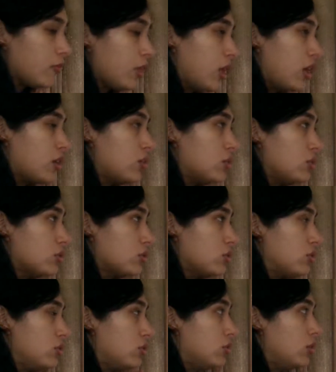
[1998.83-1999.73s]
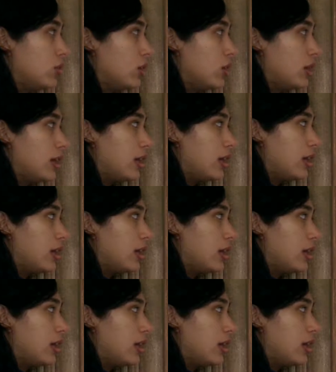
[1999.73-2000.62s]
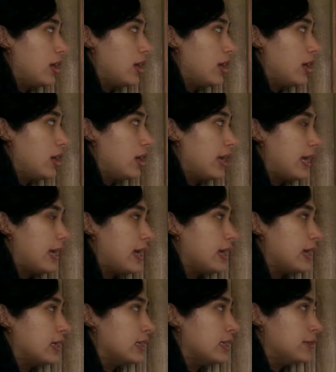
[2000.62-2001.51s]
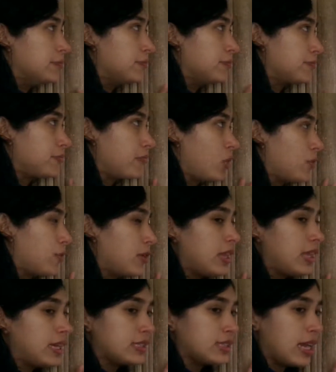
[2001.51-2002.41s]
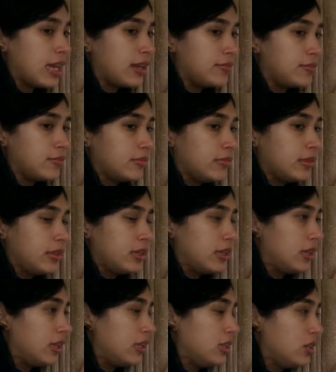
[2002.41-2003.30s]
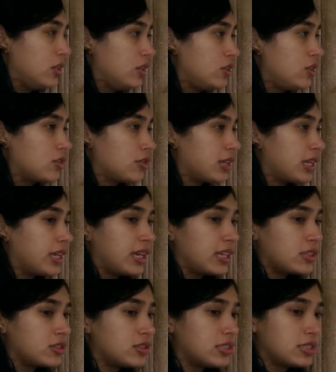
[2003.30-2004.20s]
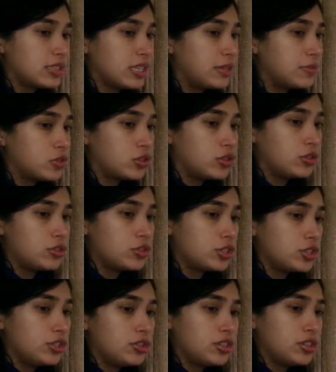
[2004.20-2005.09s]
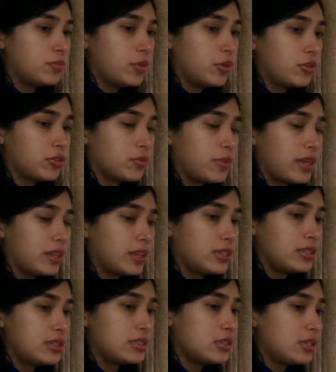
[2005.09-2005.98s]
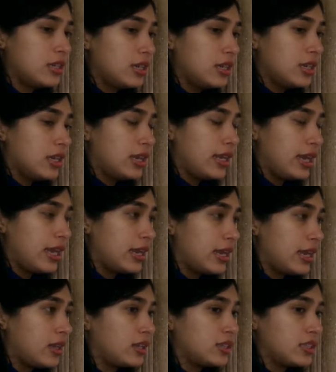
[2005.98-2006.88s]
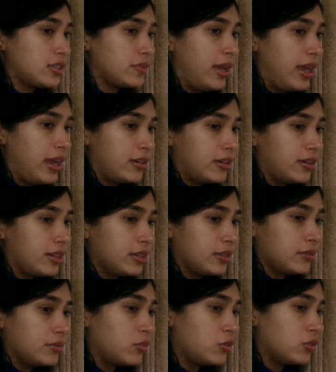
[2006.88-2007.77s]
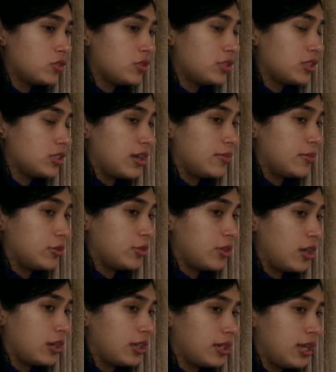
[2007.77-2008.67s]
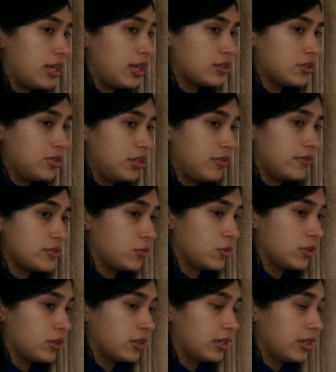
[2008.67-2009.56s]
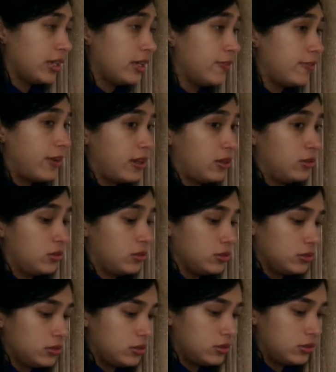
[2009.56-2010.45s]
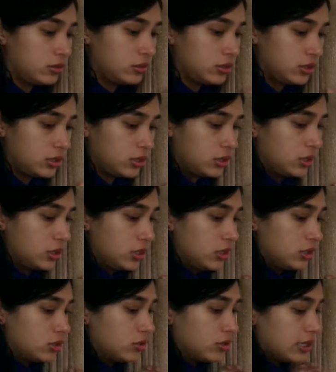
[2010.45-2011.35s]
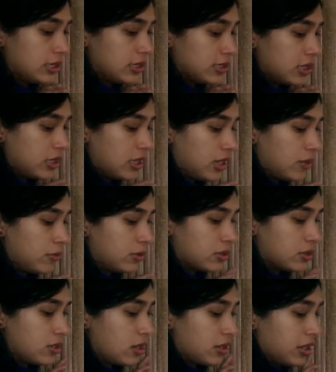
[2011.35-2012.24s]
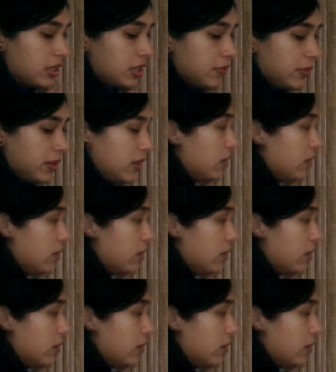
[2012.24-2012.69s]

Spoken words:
And also, for the exam, you can get to the same solution using both methods. It doesn't matter, and most of the time they're not going to ask you to even show your work, if at all. So let's say that we're talking